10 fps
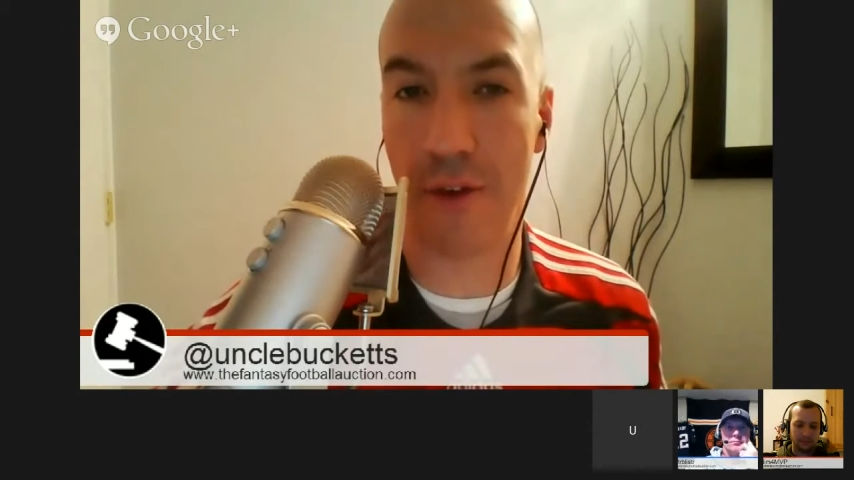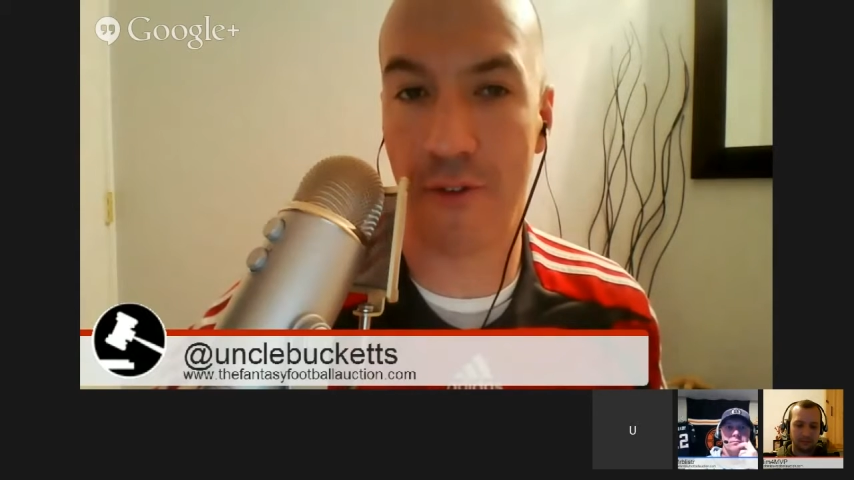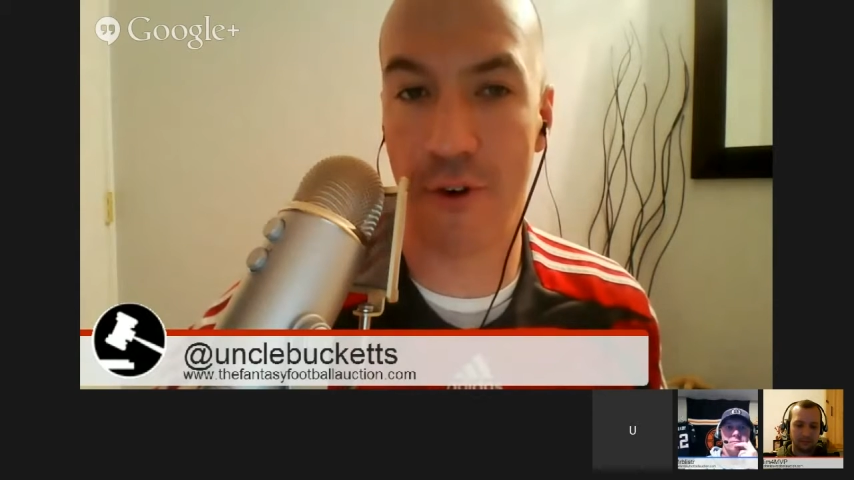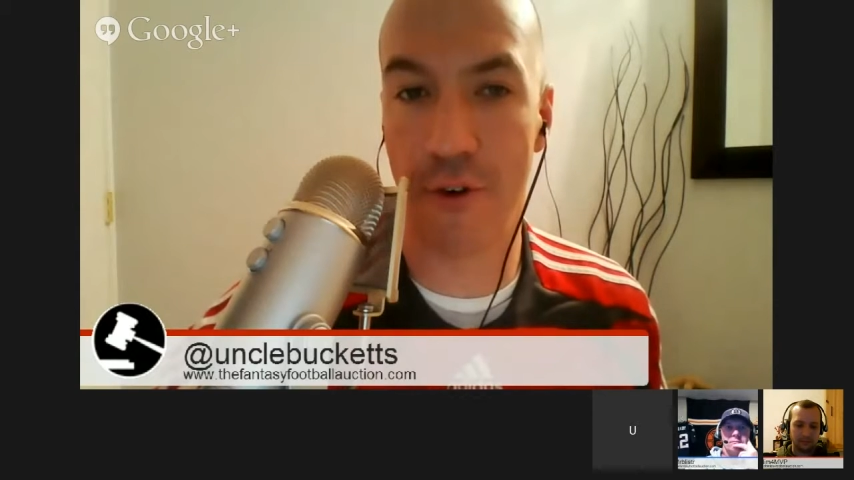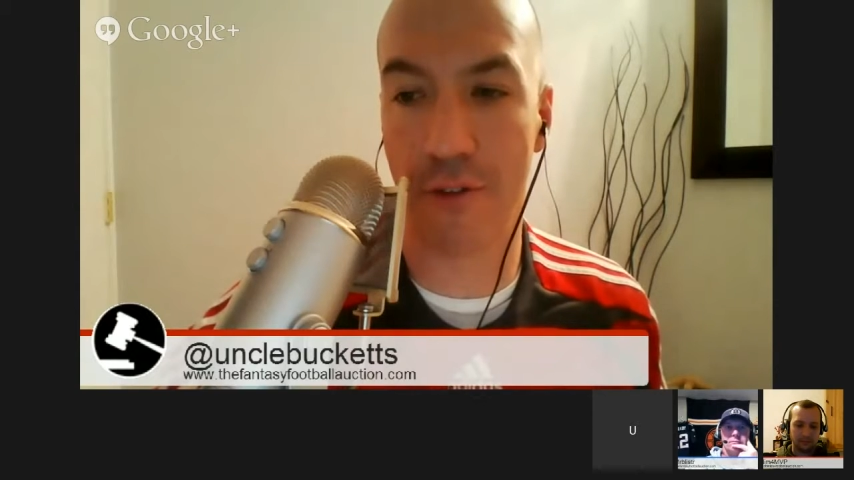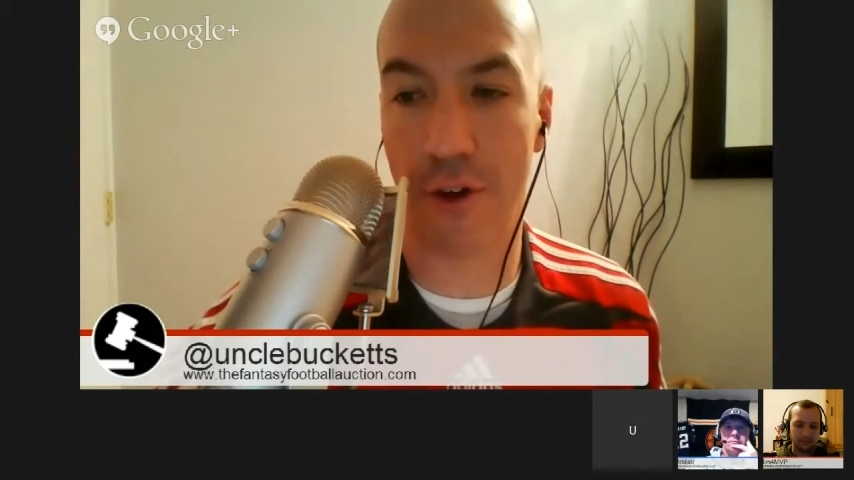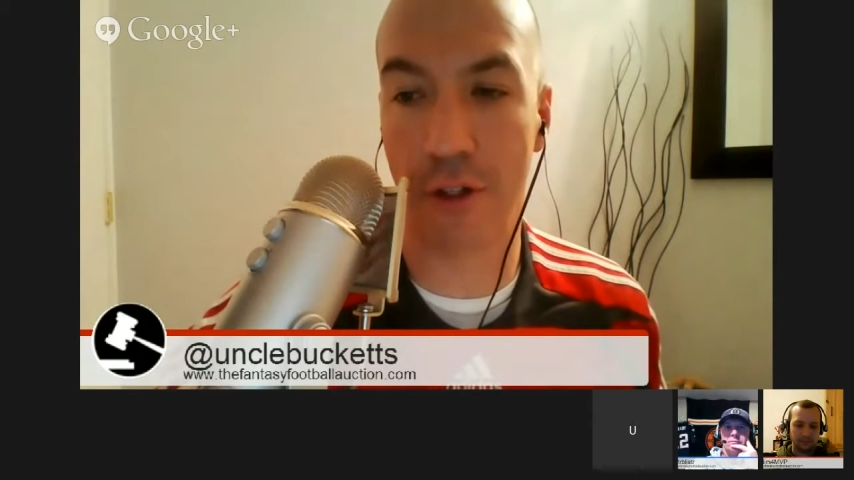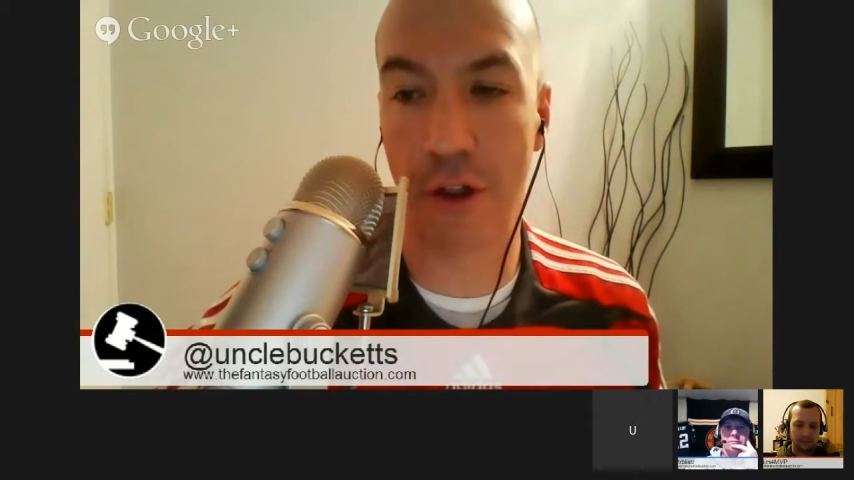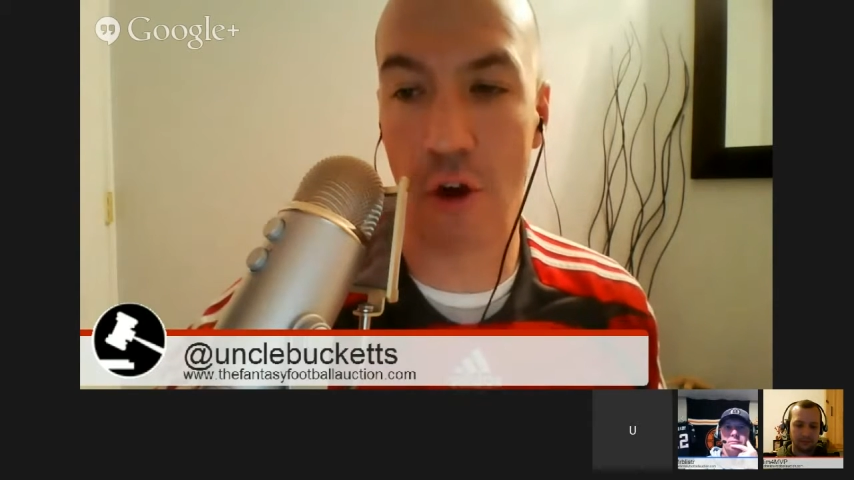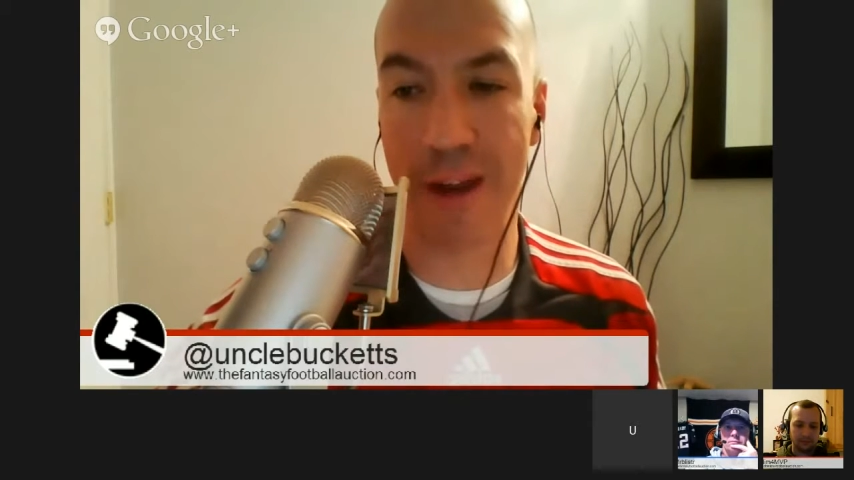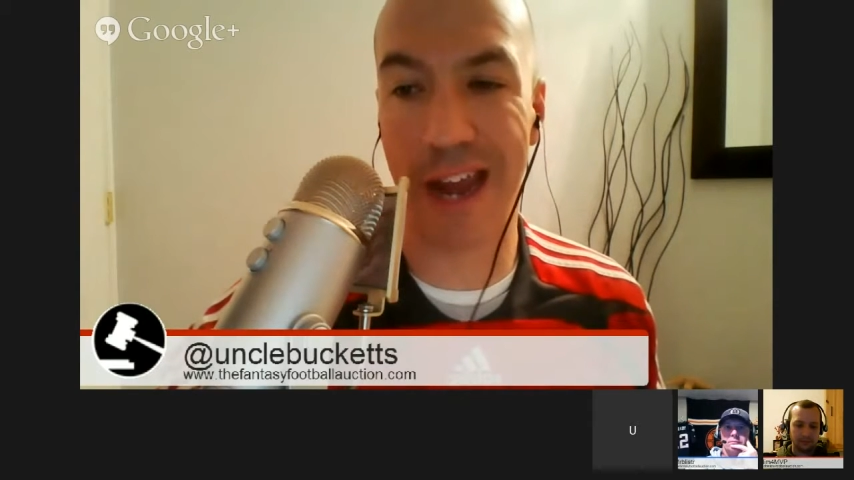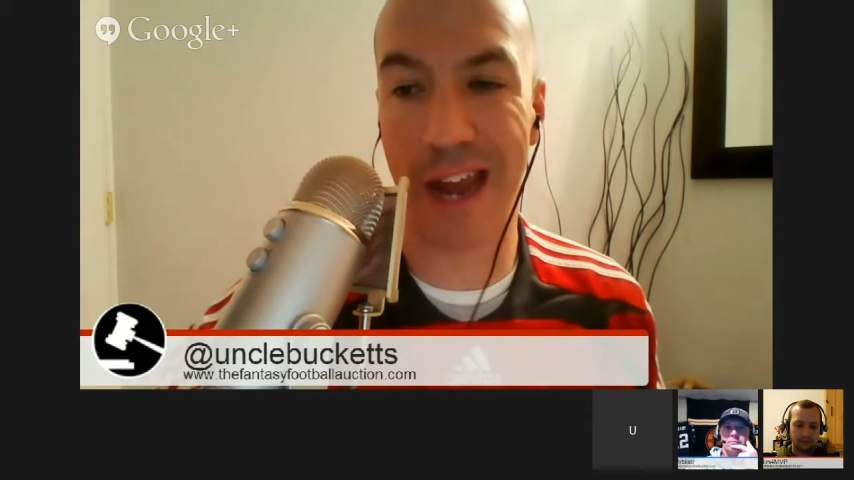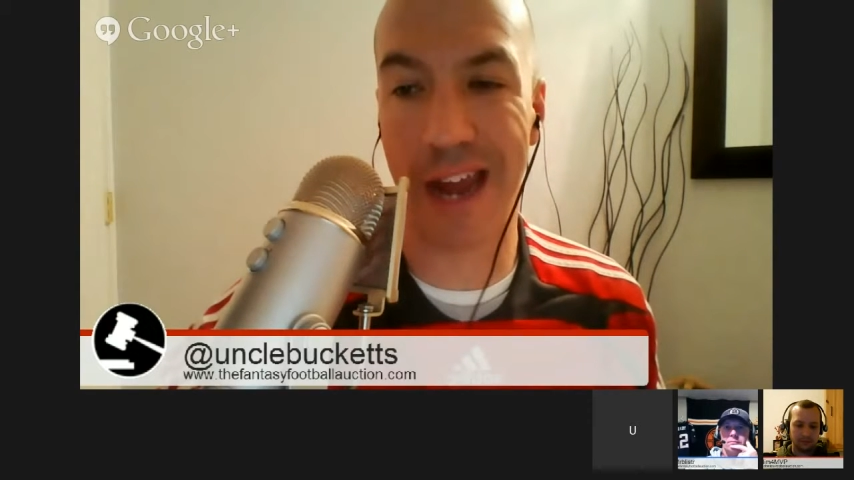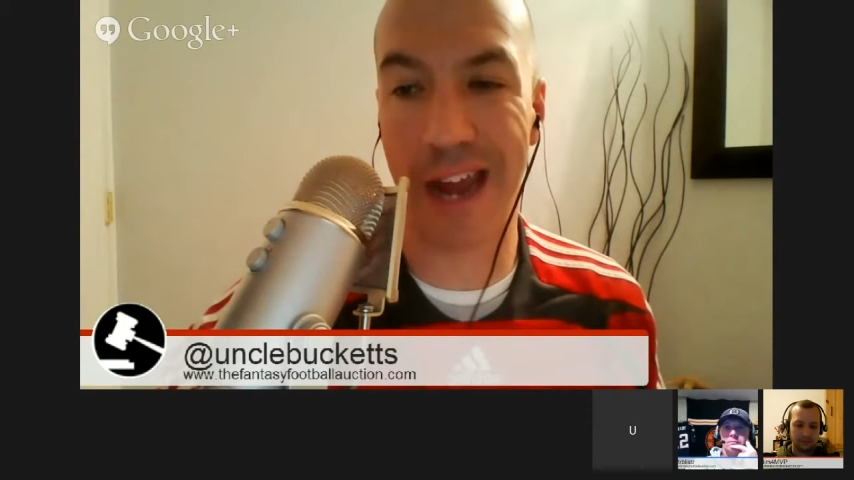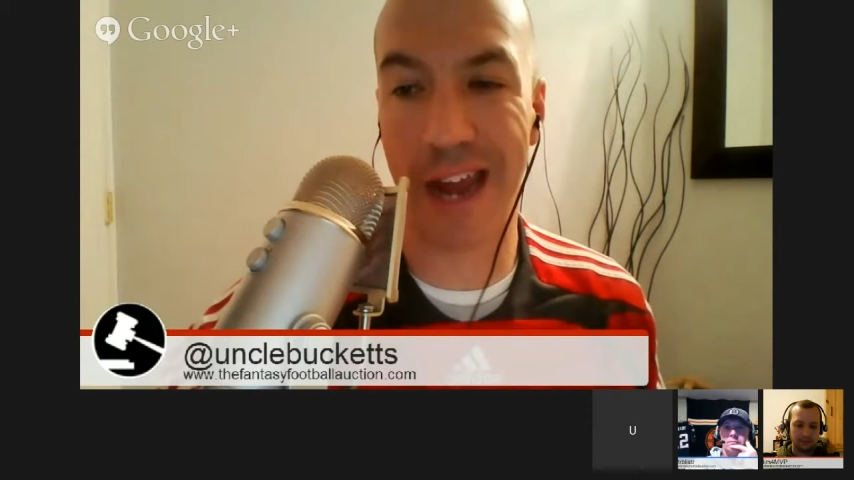first of all, Toby
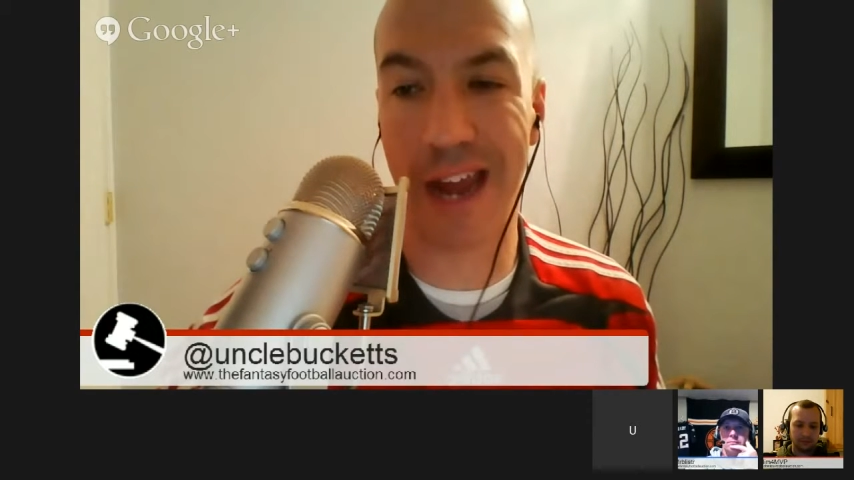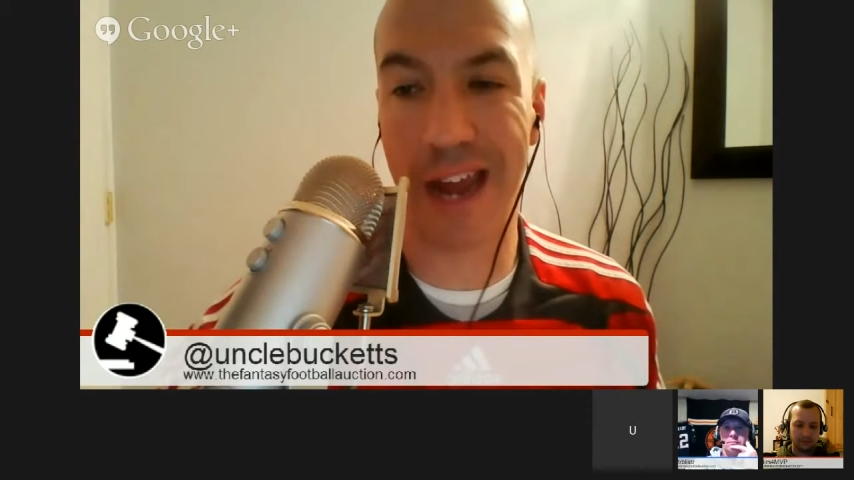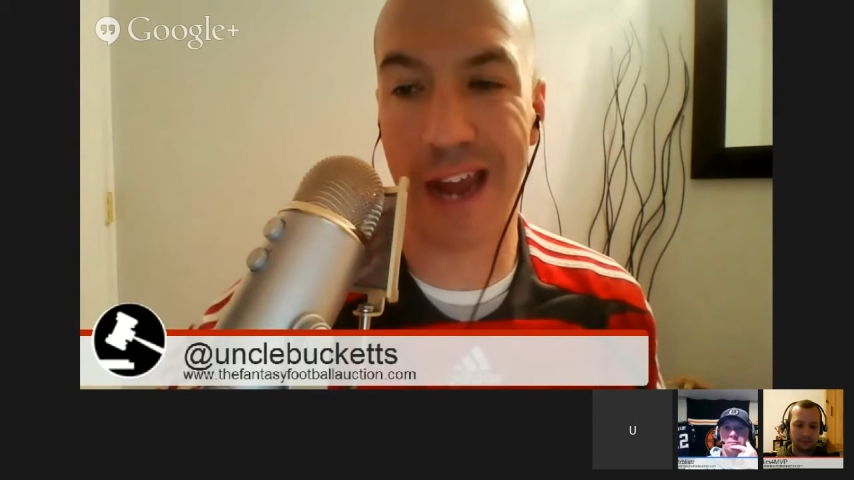Gerhart?